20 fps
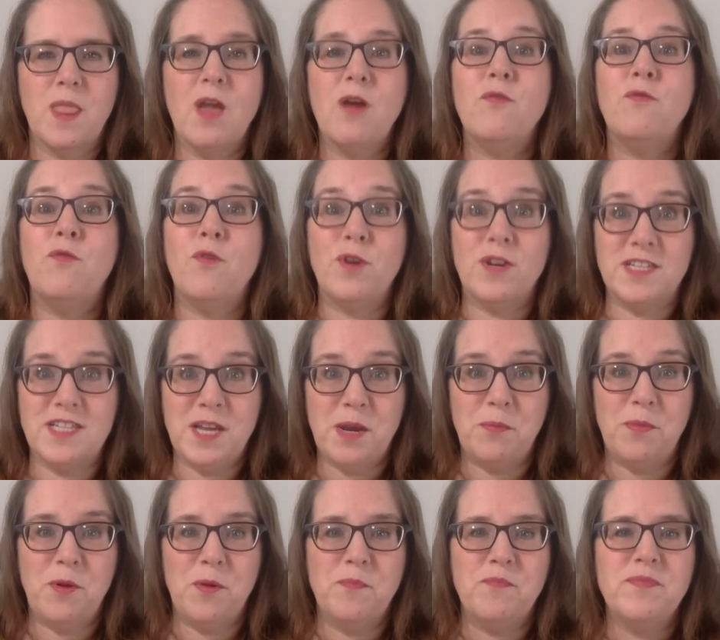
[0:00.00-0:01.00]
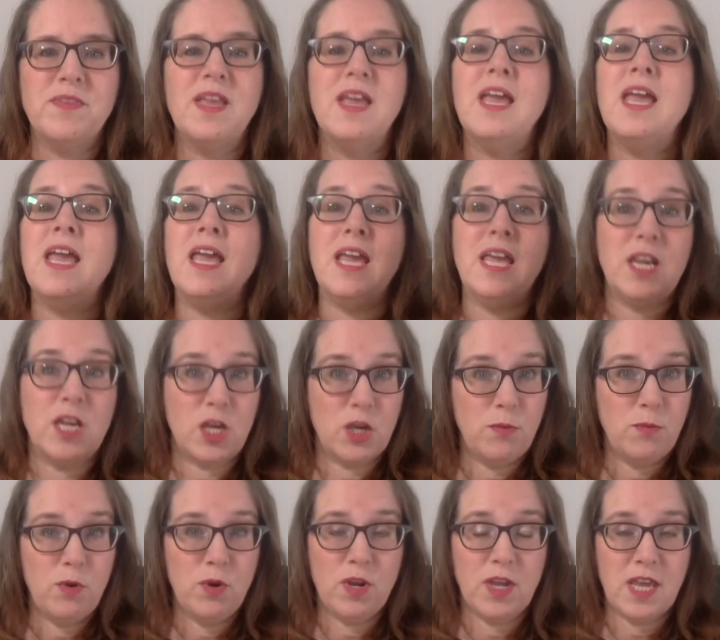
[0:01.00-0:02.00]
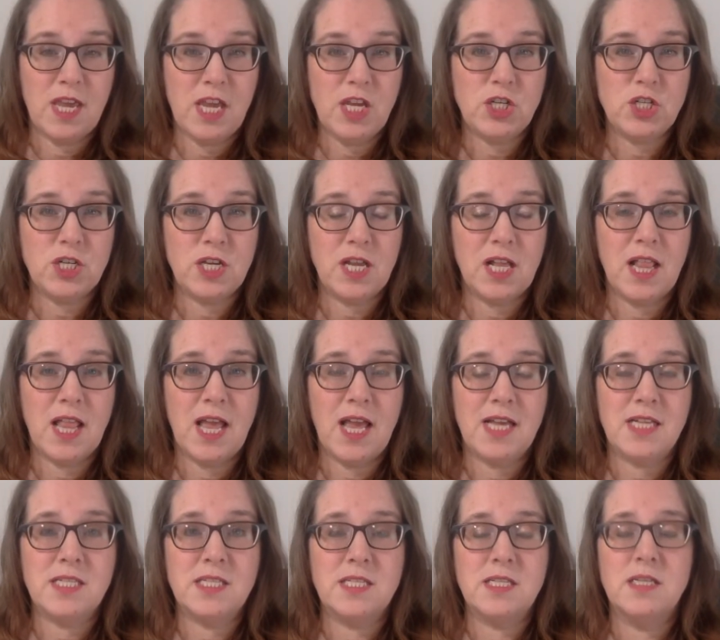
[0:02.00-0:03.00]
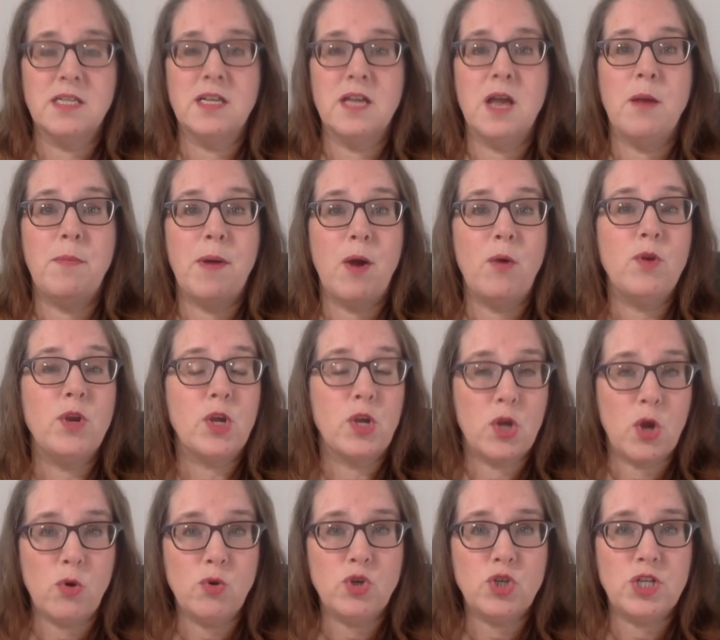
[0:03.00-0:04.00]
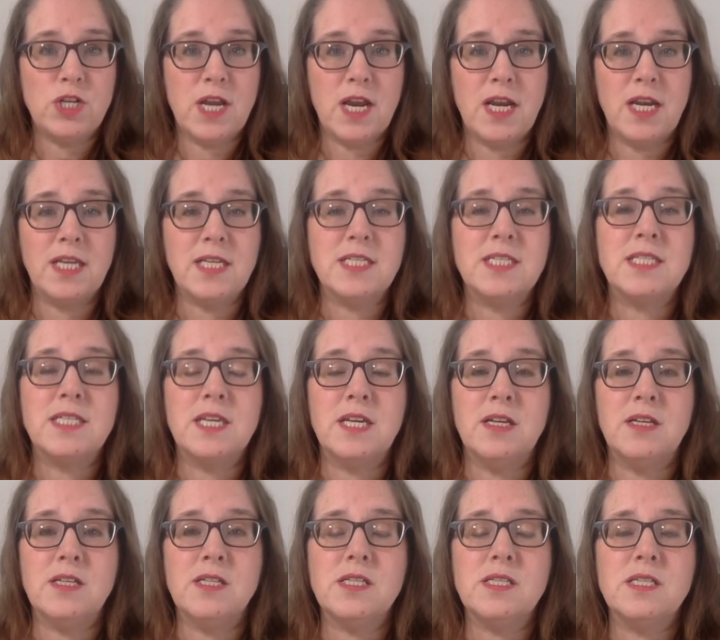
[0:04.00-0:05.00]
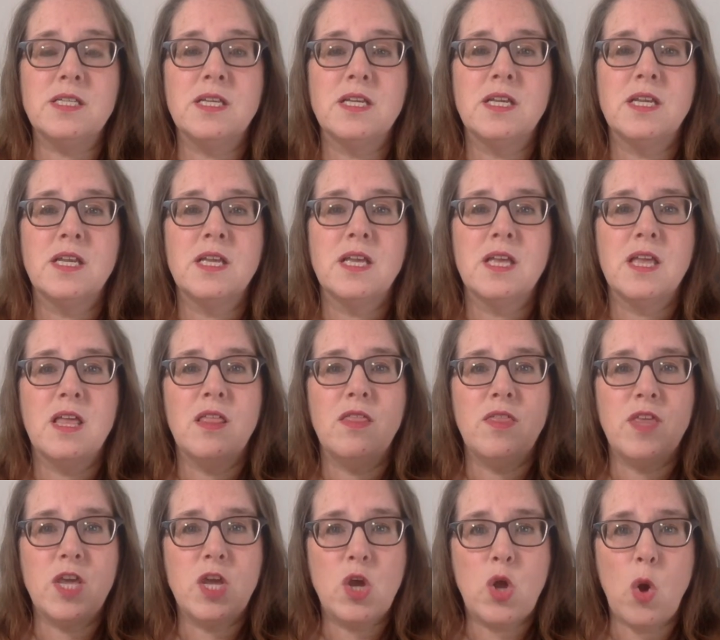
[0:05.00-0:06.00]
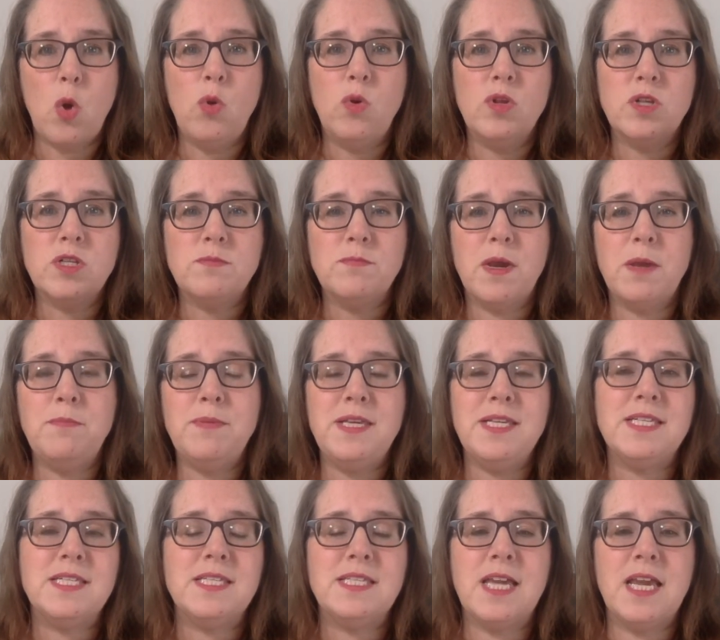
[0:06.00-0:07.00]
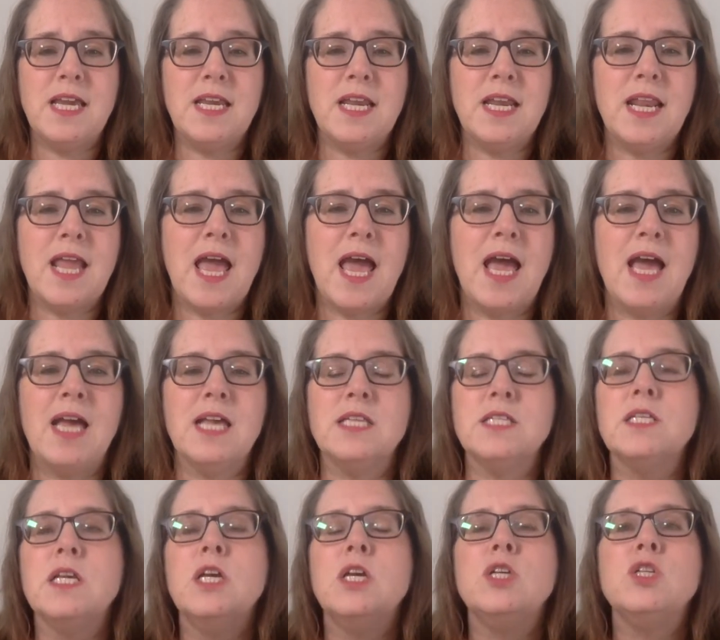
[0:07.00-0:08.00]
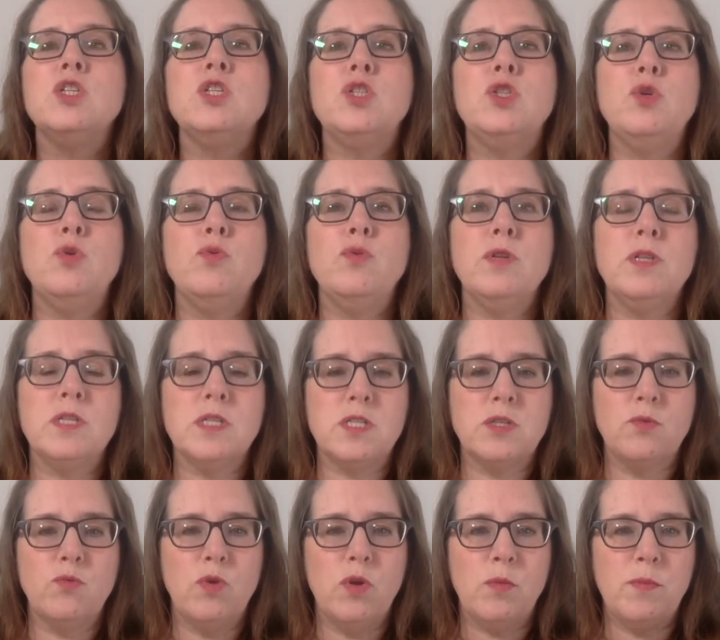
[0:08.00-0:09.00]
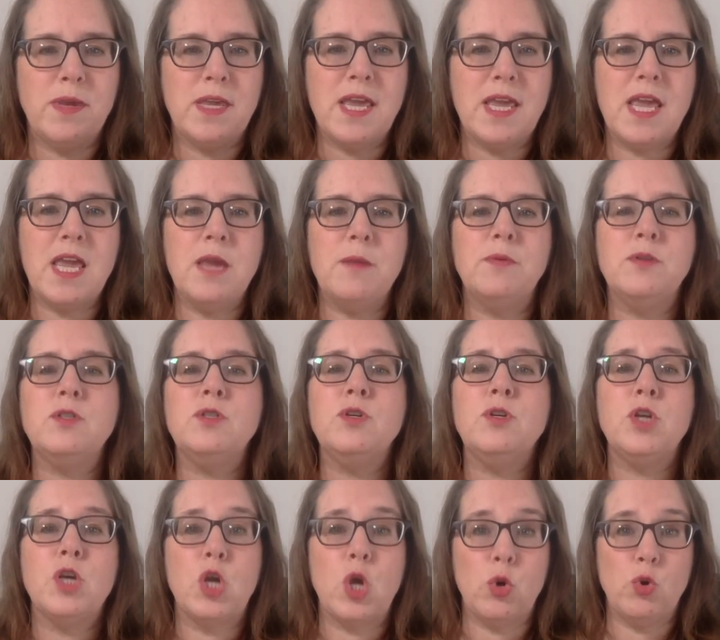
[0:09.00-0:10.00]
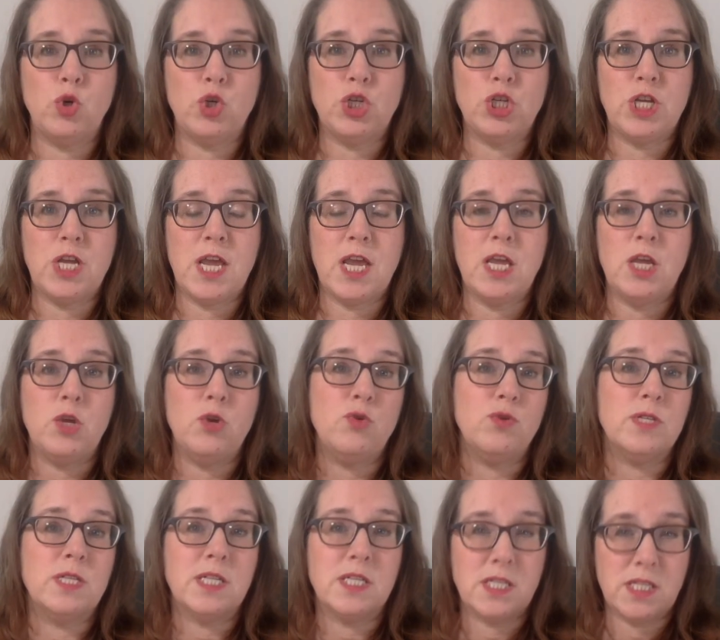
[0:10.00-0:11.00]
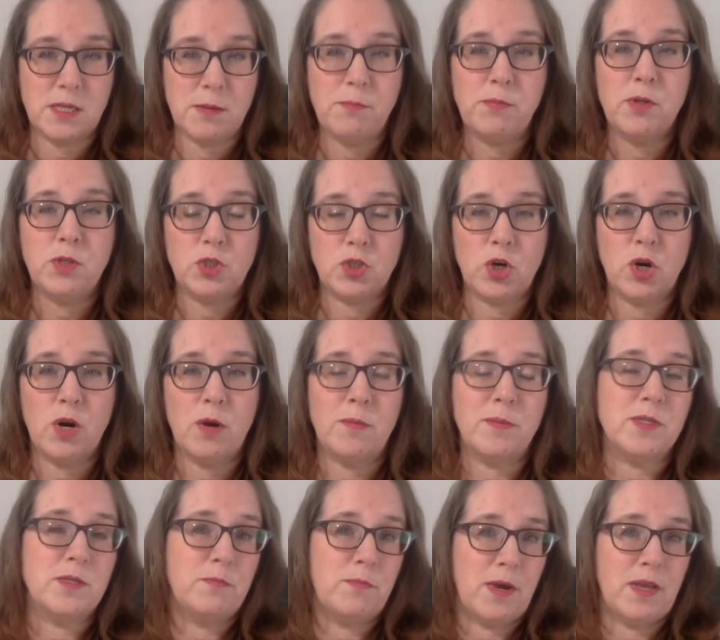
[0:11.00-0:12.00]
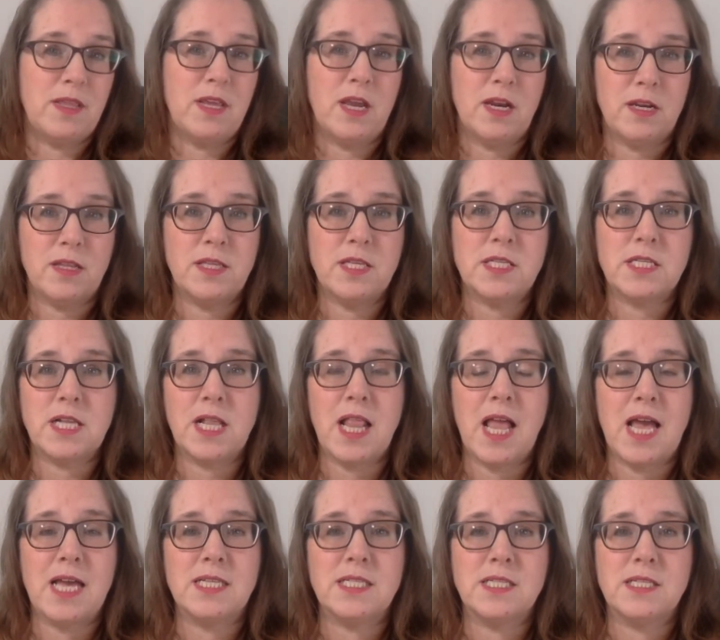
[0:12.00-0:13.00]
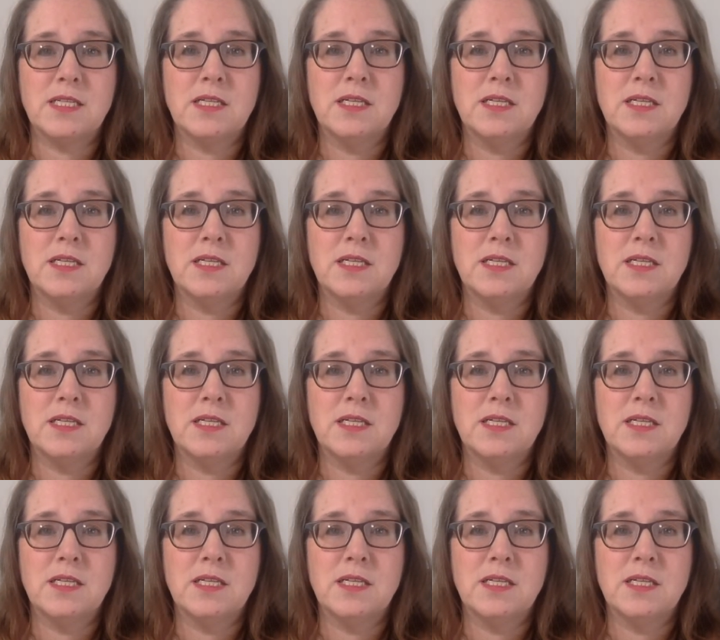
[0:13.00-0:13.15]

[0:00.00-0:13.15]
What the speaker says: For example, in a communication class about negotiating skills, the goals might be stated as students will be able to negotiate using simple terms by the end of this class.